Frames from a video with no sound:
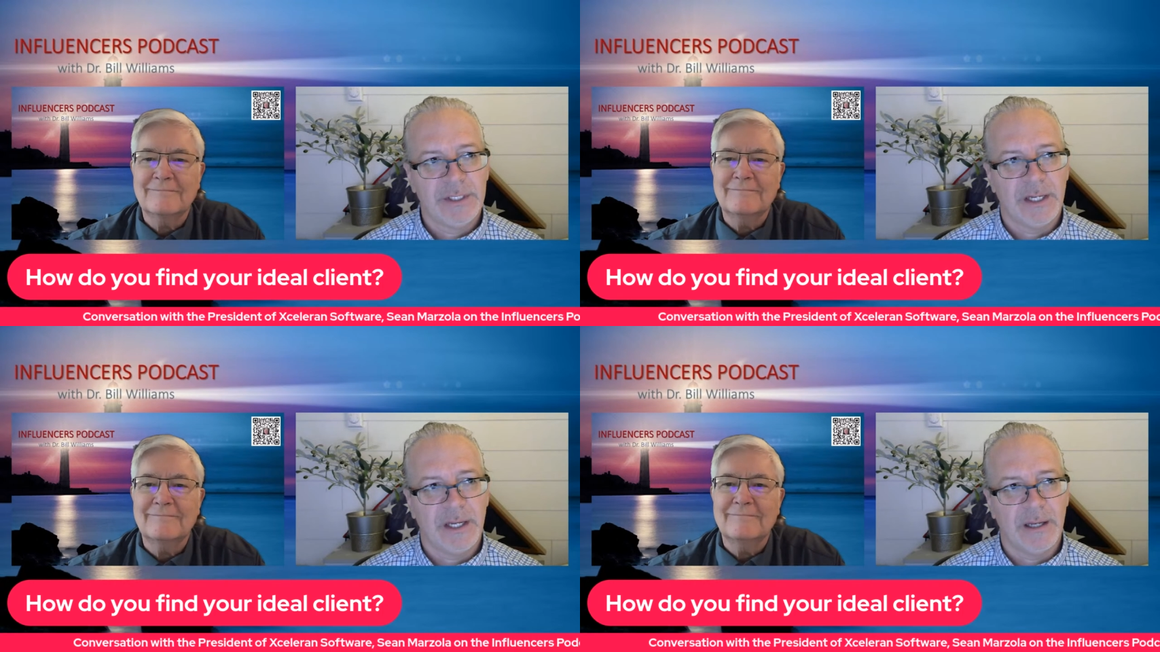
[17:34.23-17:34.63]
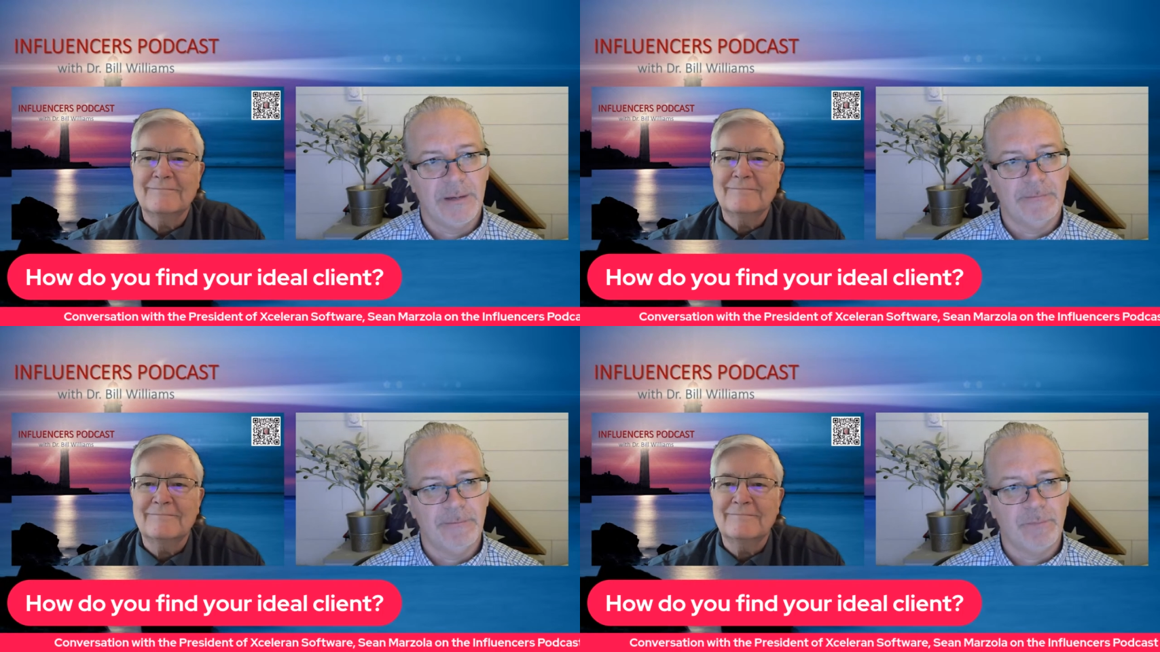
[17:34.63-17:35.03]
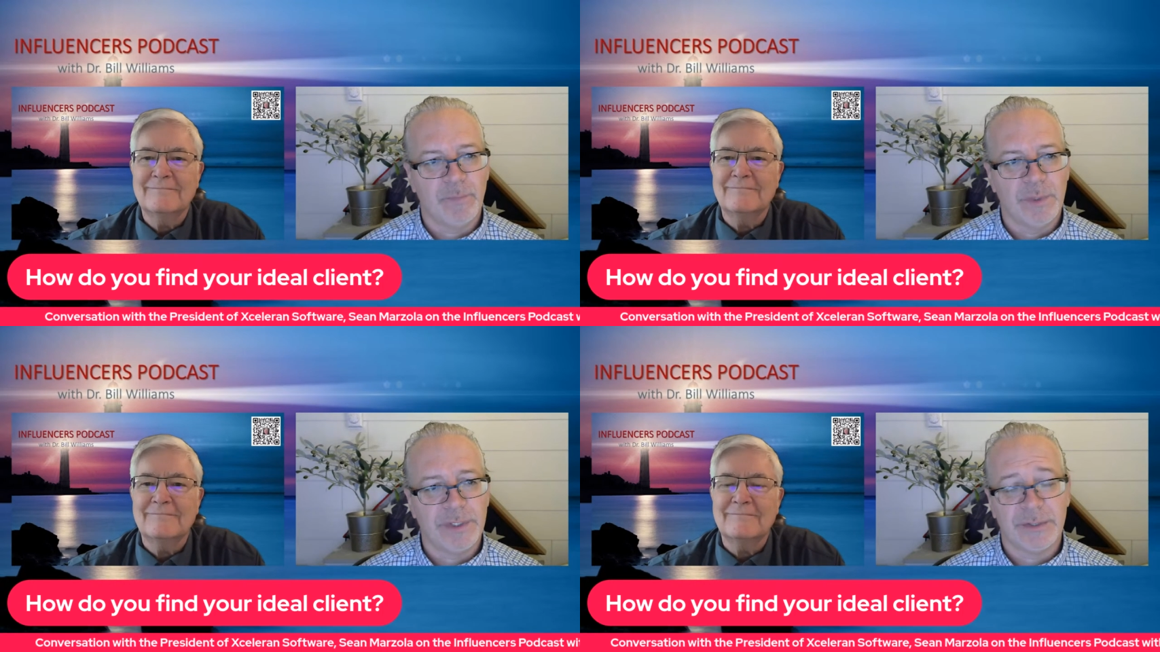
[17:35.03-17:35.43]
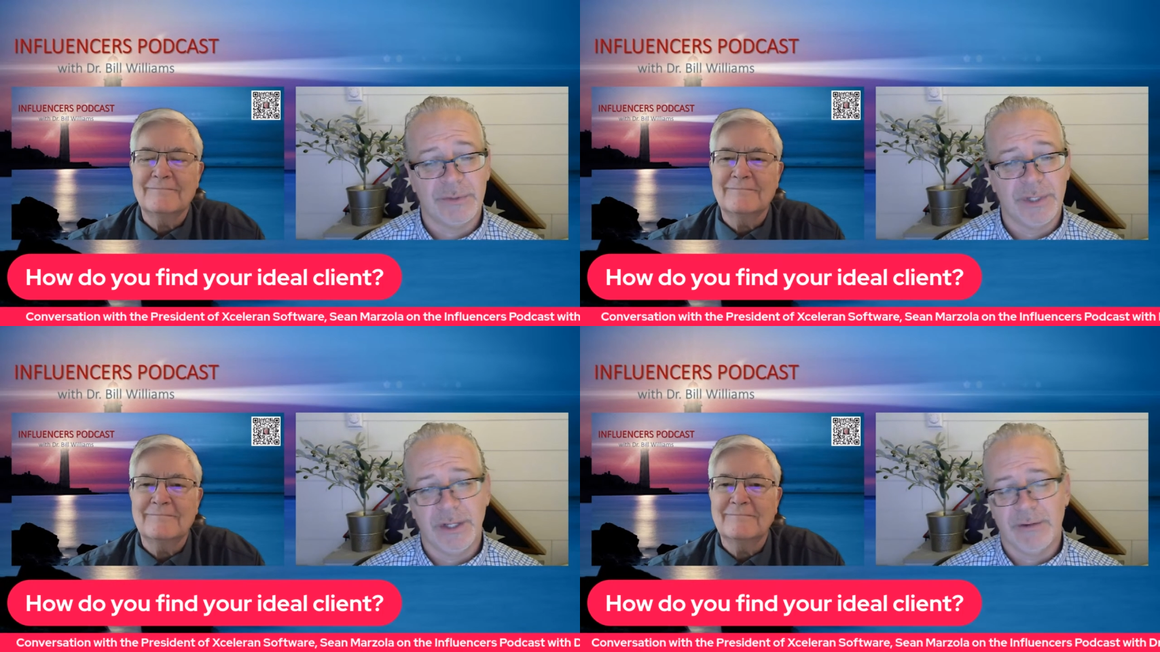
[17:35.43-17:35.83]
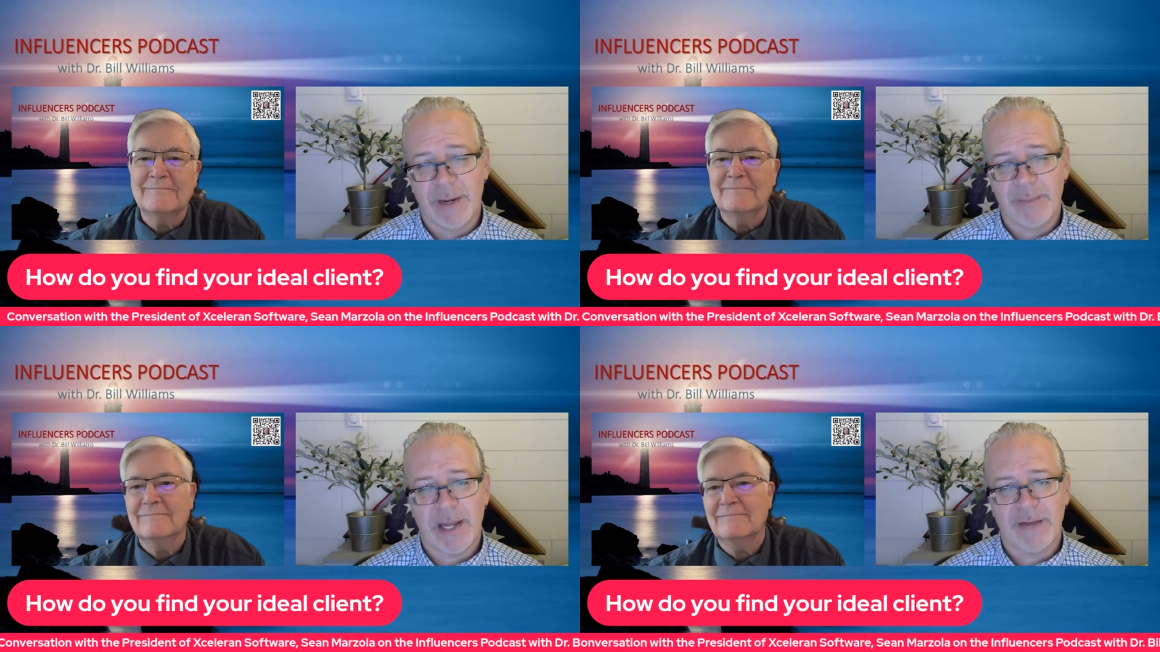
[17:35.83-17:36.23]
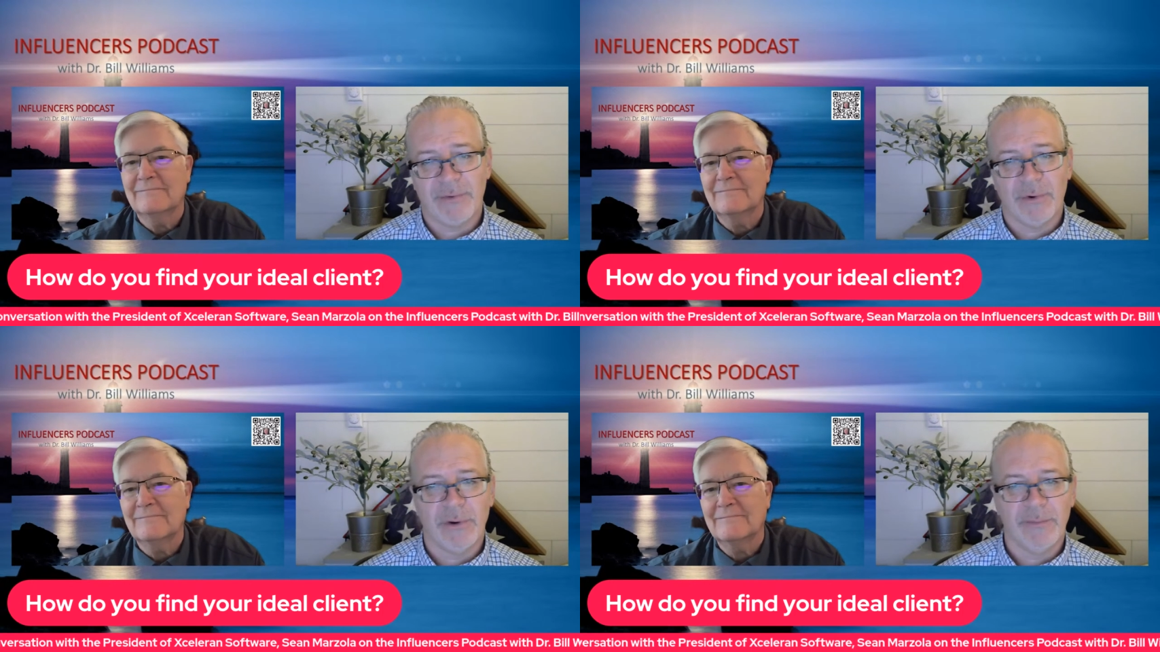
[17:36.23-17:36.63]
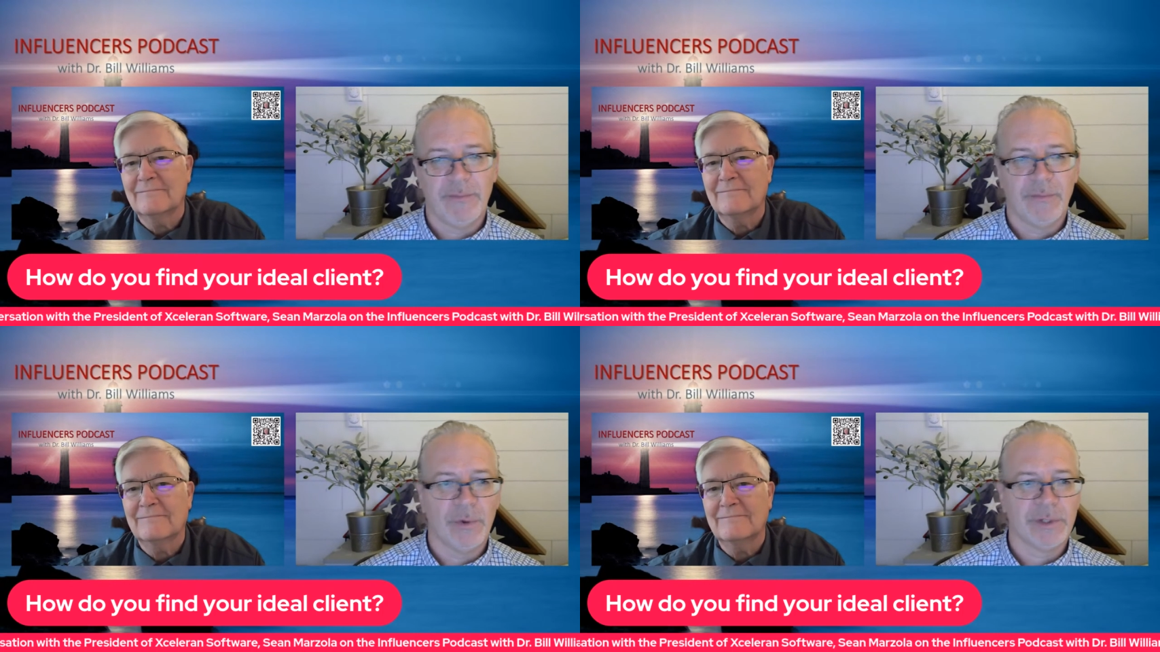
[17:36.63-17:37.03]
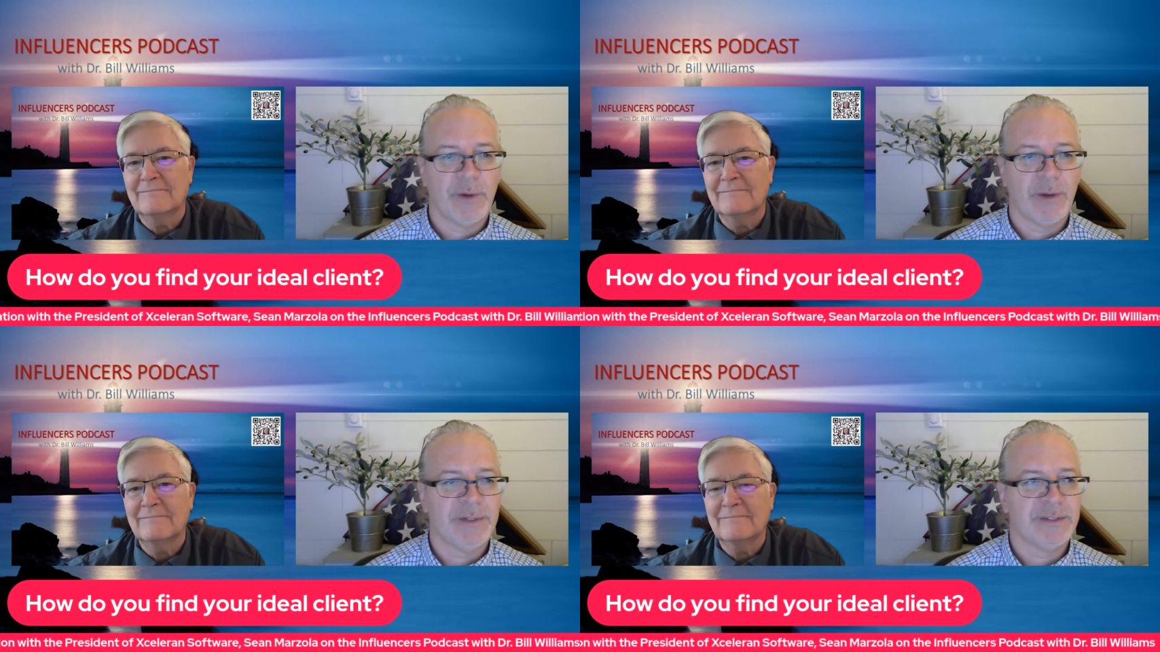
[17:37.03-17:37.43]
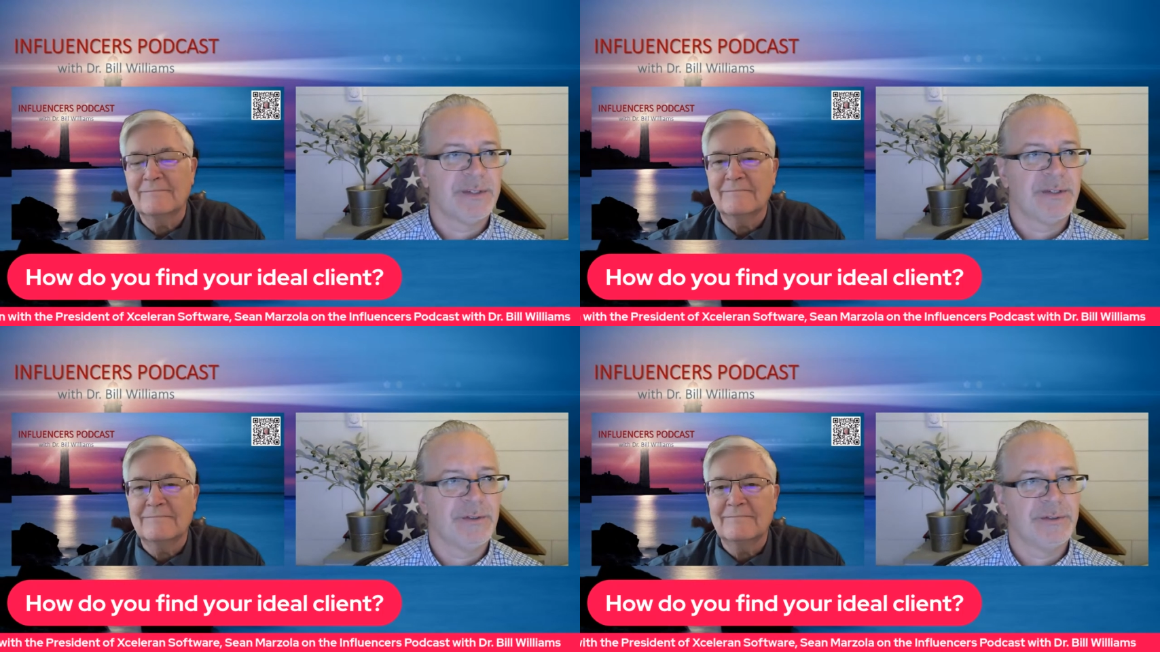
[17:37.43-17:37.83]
Speaker 1: um, which is a really great platform for small businesses.